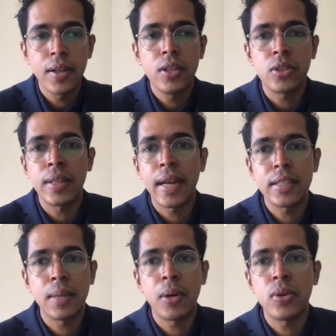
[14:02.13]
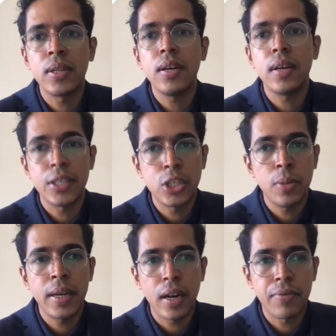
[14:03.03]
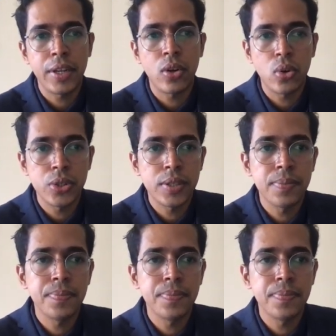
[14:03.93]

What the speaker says: So that is about the resume crafting course.